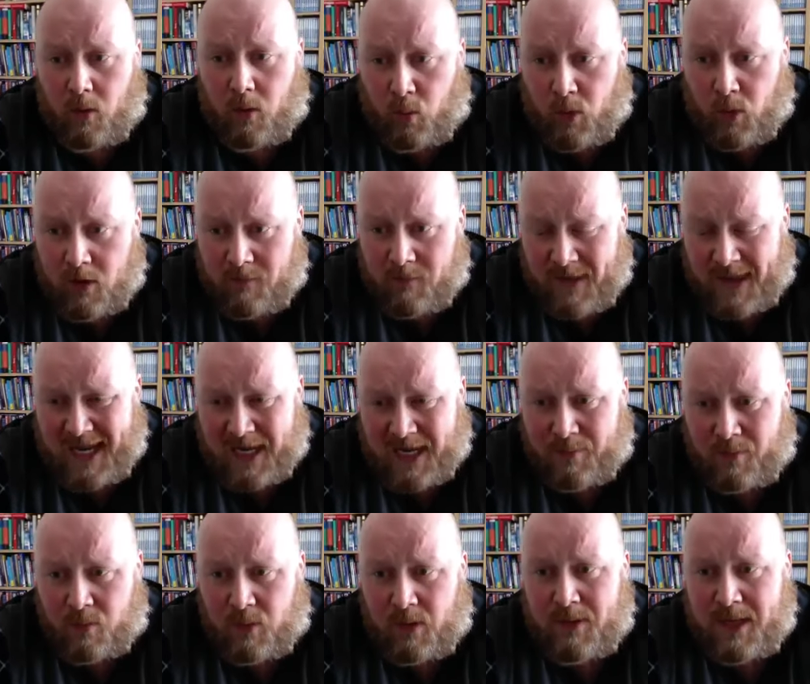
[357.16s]

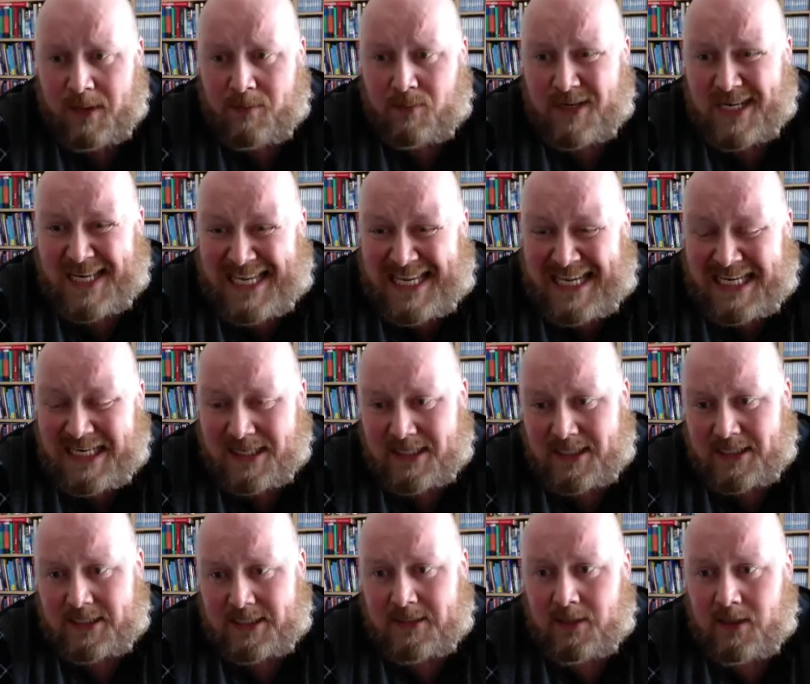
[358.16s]
available when people need
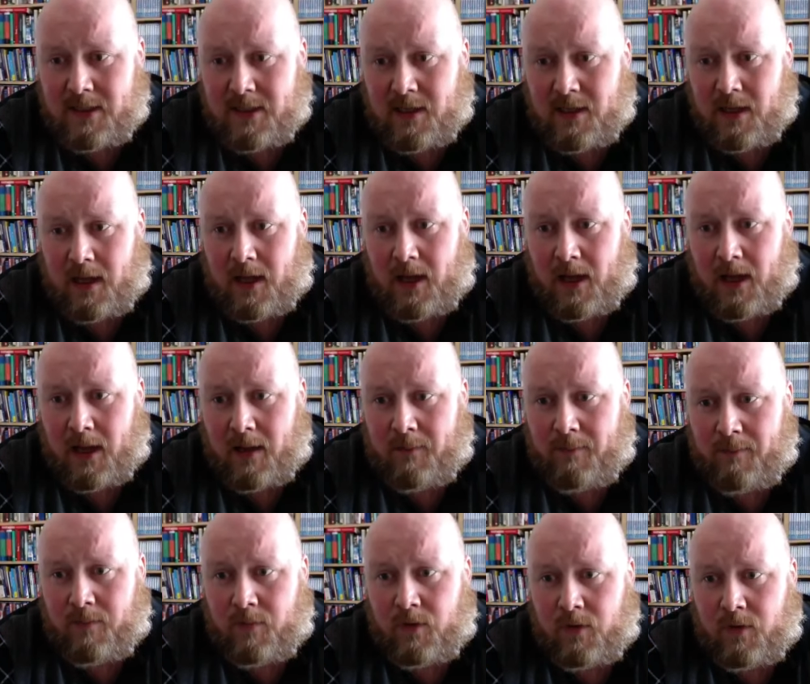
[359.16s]
us.
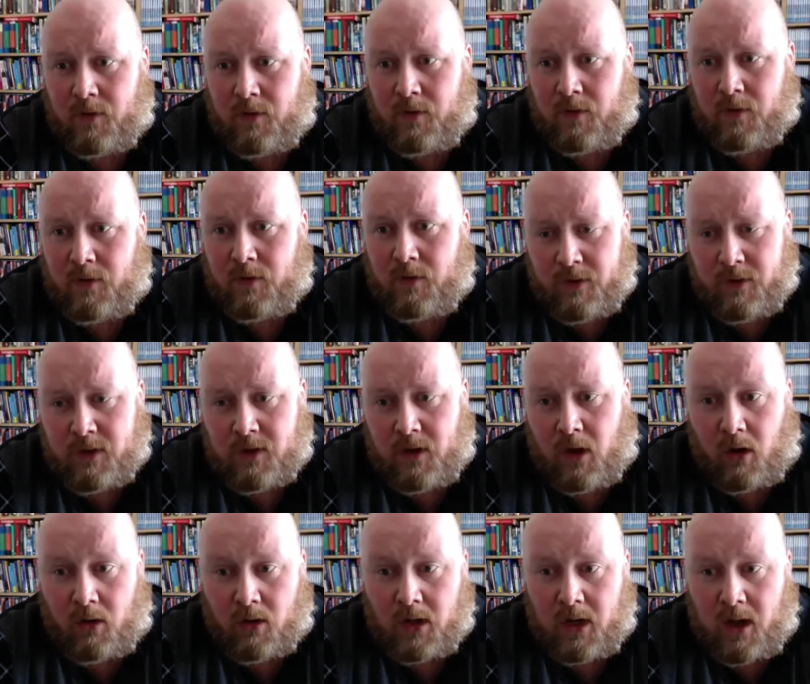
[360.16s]
You know, we're offering an
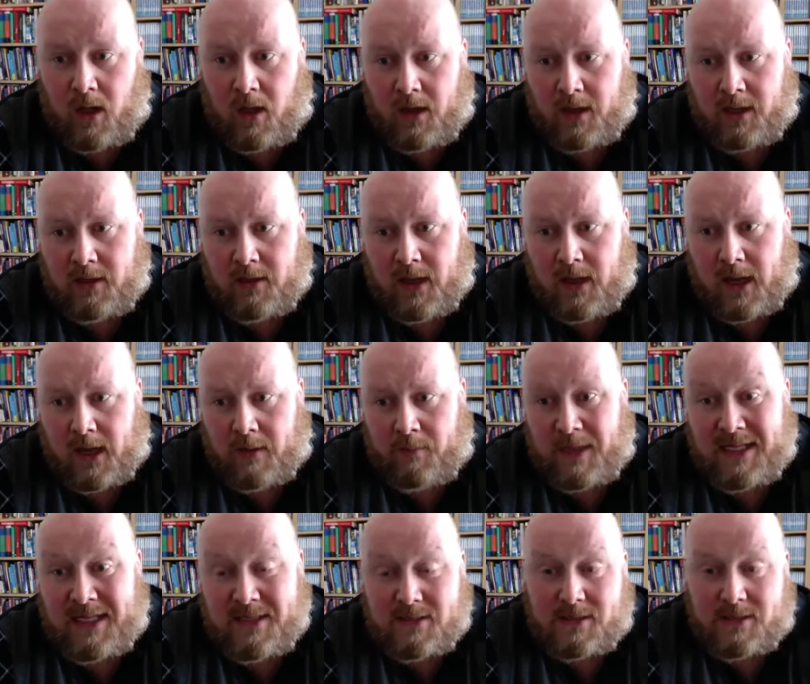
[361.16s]
online
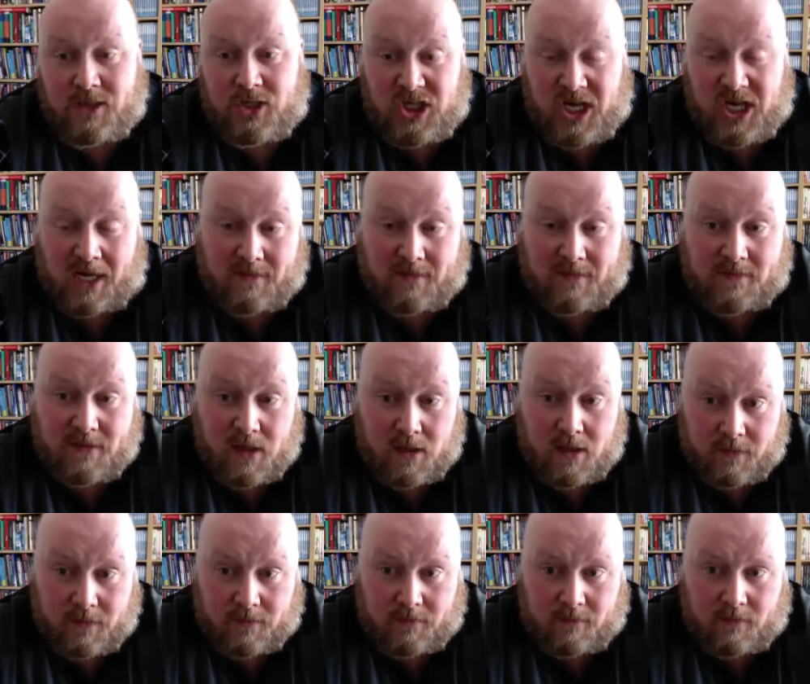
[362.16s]
instant chat
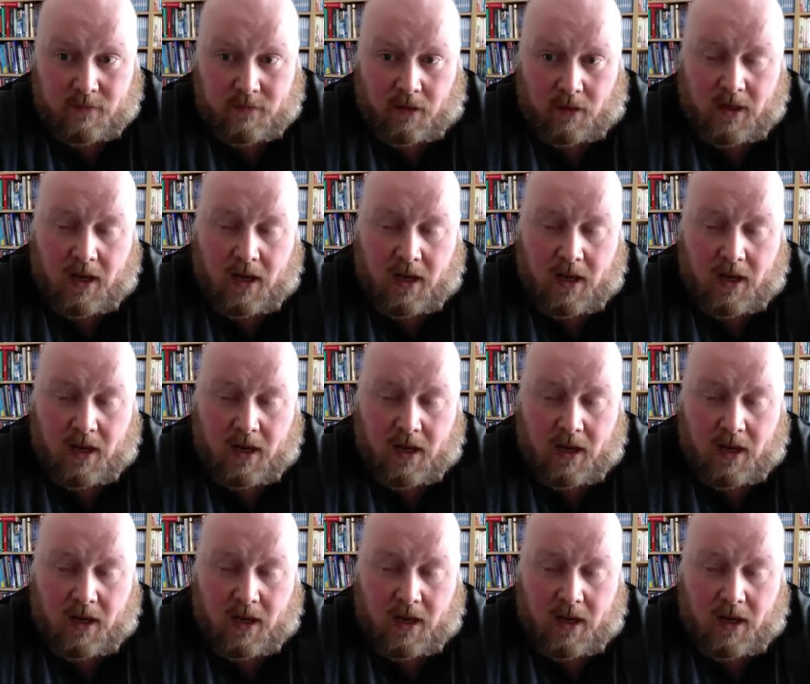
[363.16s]
service on our